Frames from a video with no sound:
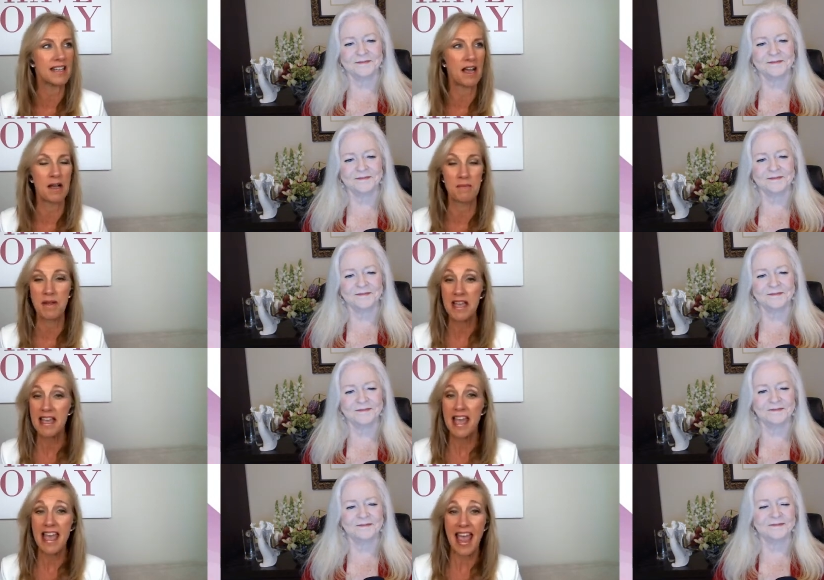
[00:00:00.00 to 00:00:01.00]
Speaker 1: Um,
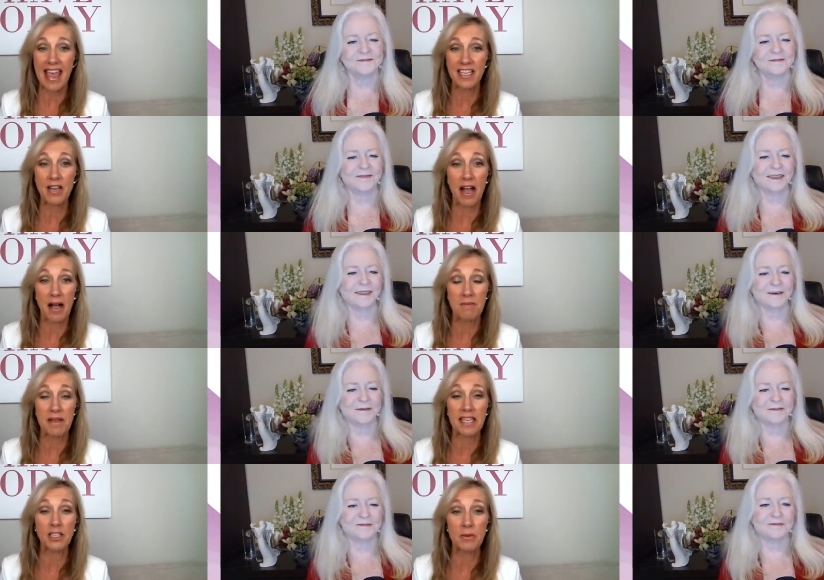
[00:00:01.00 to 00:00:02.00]
um,
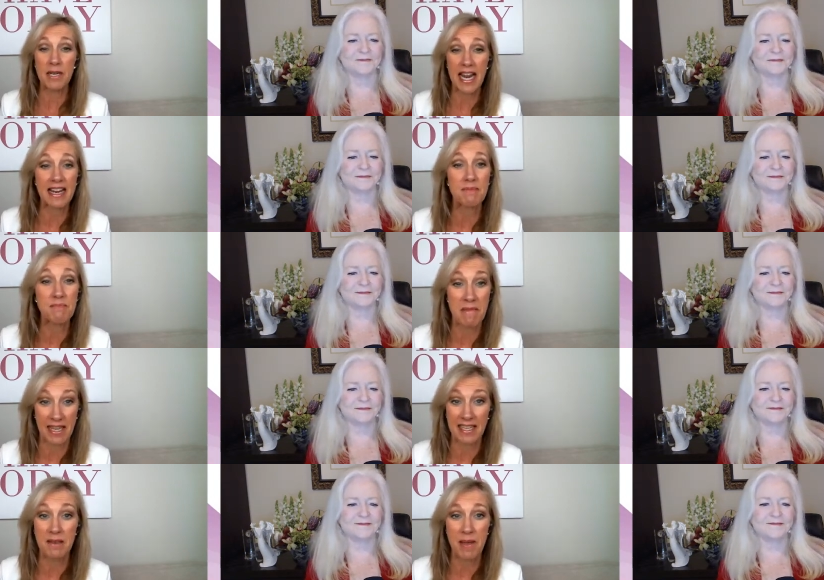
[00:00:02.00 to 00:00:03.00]
illuminate
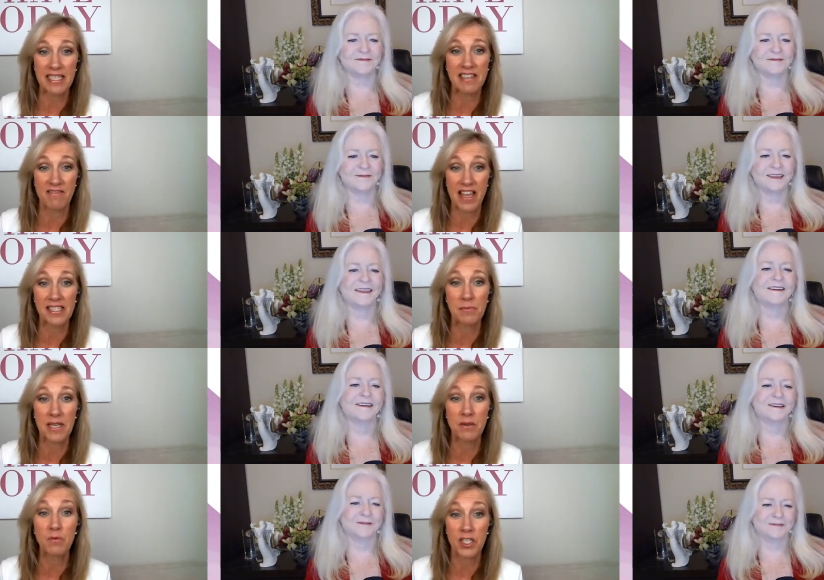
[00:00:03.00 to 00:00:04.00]
making the best
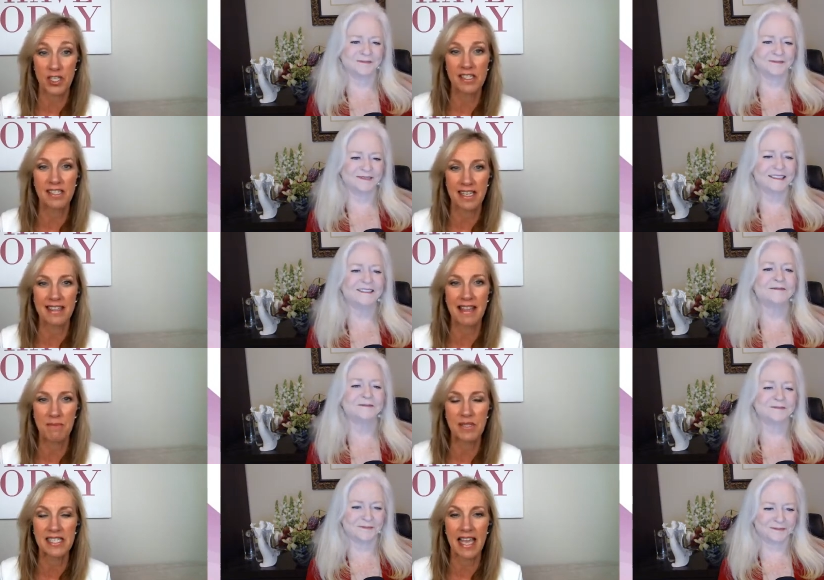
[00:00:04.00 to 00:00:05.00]
investment, which is in
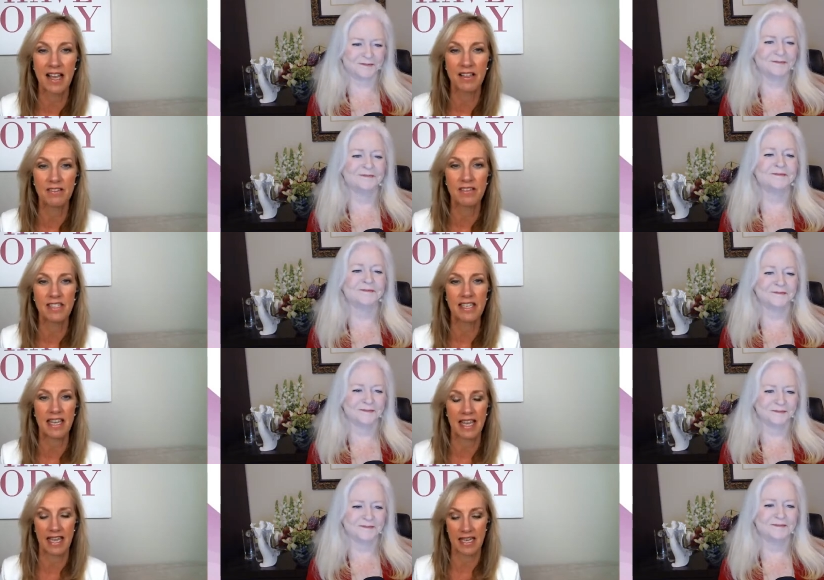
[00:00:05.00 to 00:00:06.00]
themselves.
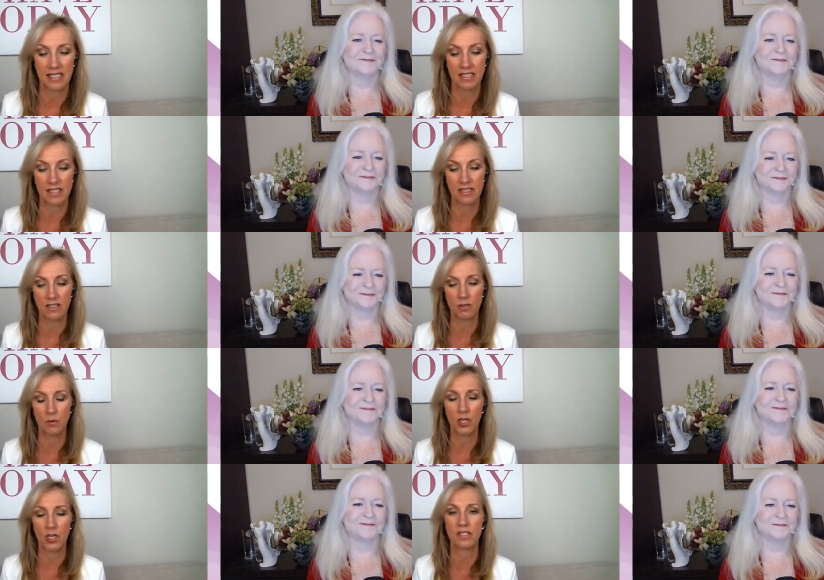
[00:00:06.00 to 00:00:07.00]
And your
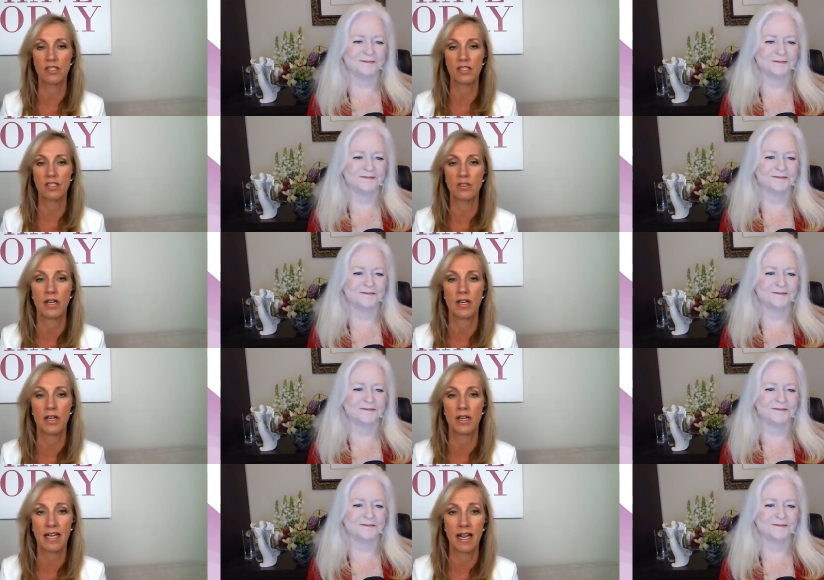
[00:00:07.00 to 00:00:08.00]
work is
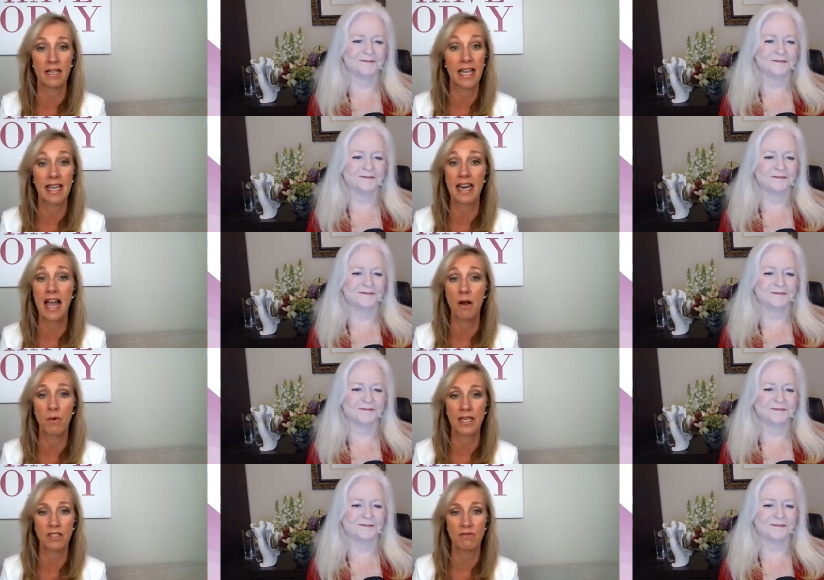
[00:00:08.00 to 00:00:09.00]
extraordinary. And I cannot
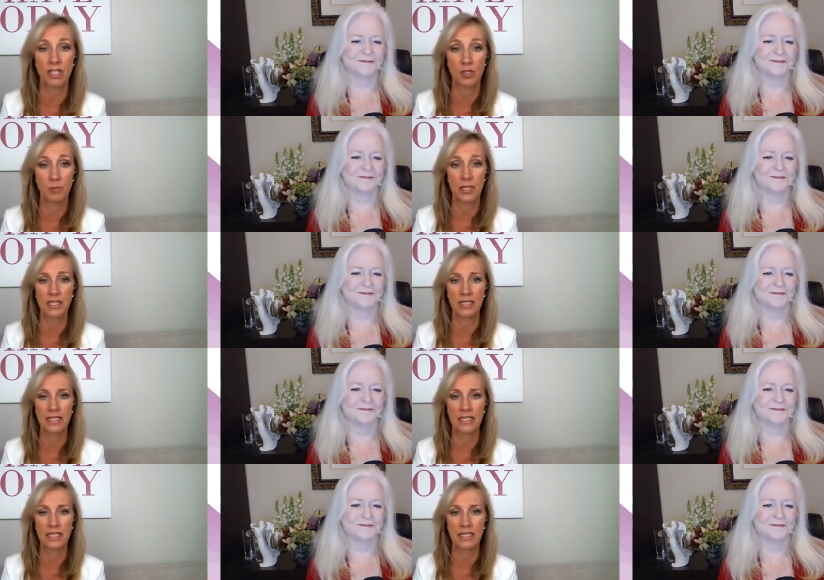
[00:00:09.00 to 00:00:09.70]
wait to read your book